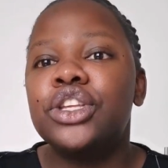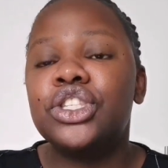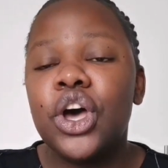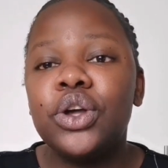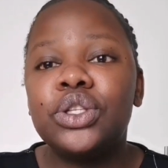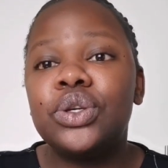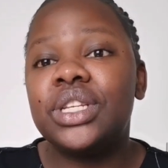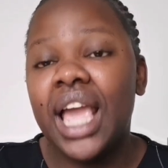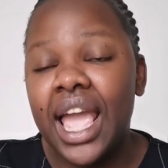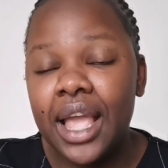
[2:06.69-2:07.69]
So
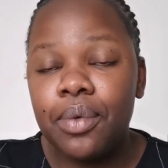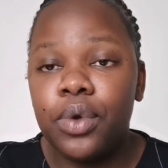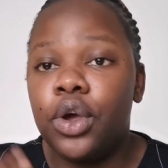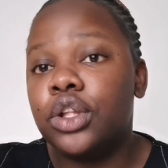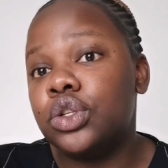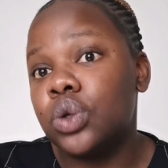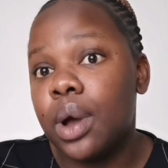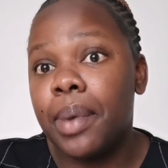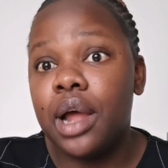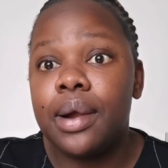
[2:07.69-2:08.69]
today we're going to
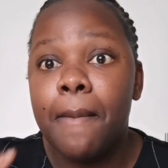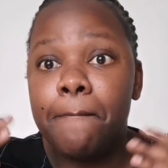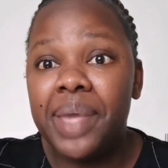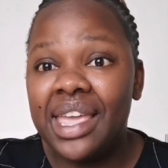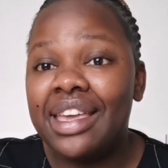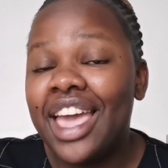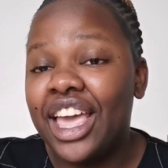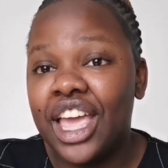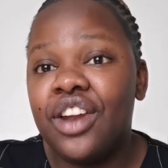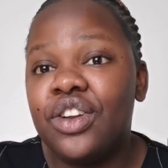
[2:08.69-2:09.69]
talk about being
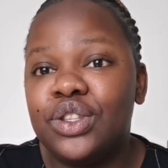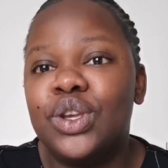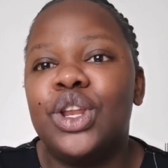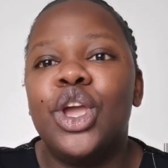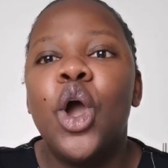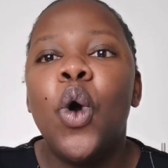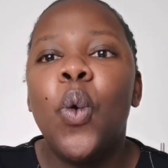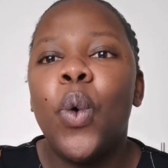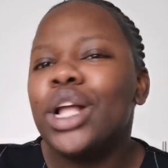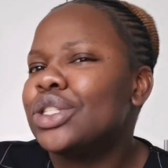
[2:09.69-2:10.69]
a candidate attorney.
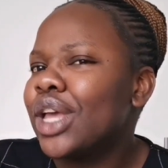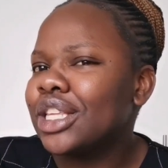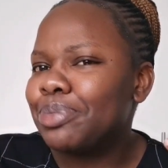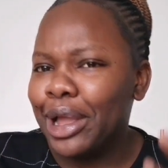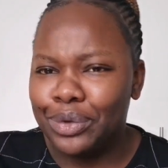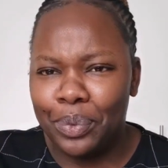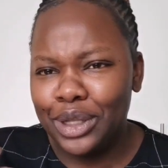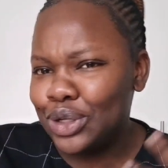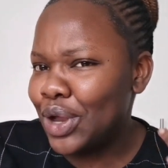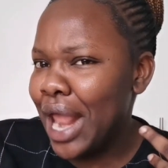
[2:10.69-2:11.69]
What to expect,
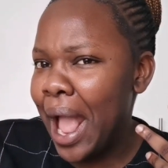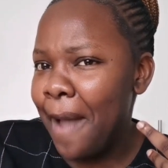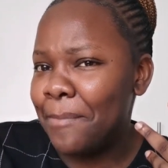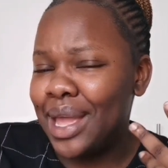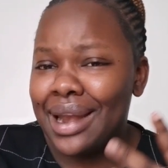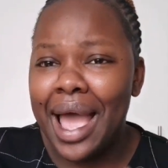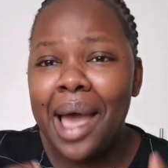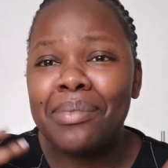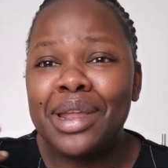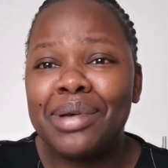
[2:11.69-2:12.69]
what's going to happen.
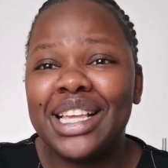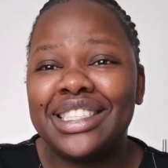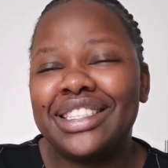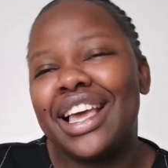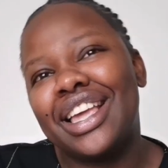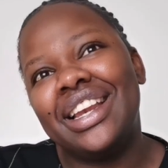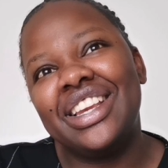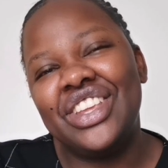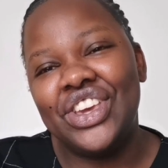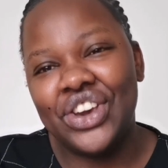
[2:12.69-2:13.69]
I'm in my
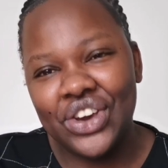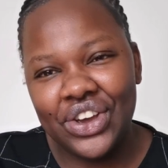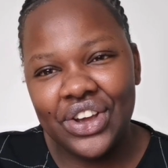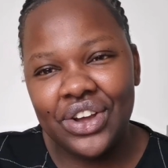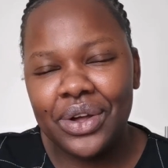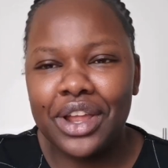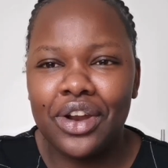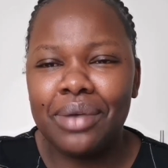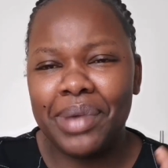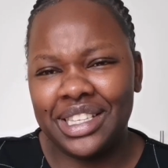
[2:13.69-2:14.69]
second year. Okay,
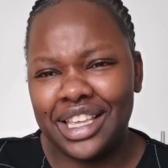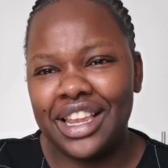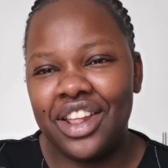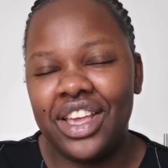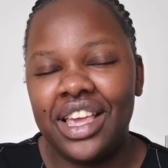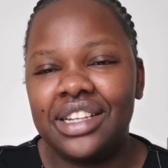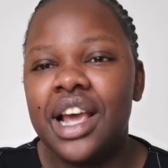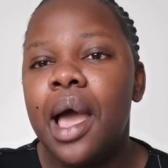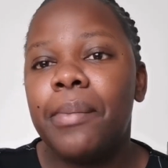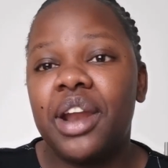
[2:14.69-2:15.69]
not my second year
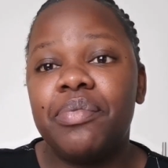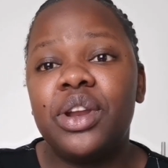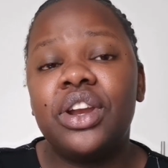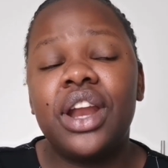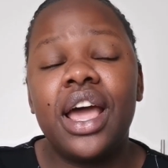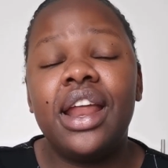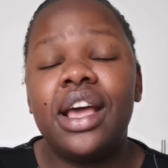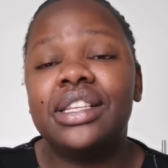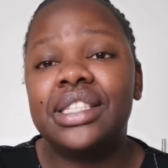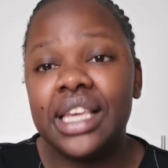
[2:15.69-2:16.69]
yet, but I've been
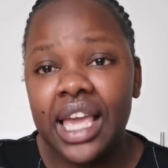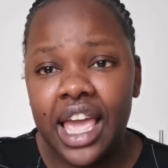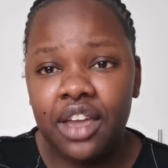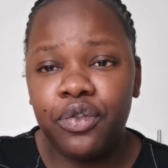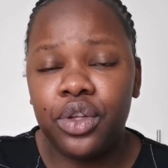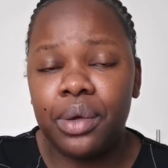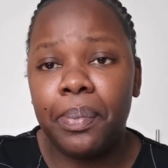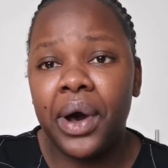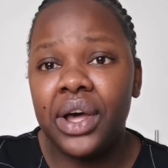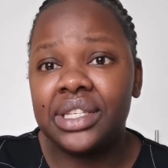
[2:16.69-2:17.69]
a CA for the
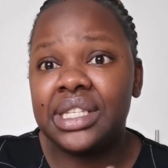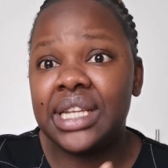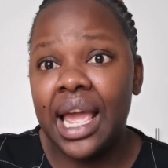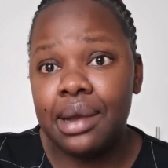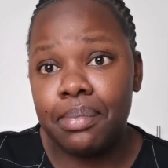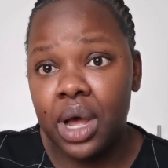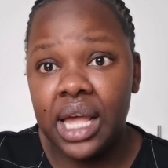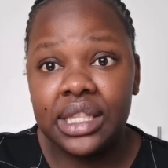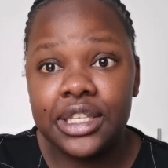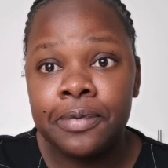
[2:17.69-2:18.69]
past 10
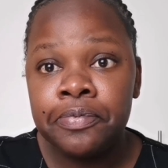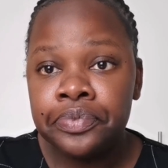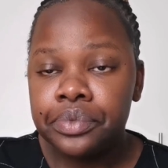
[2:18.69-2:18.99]
months.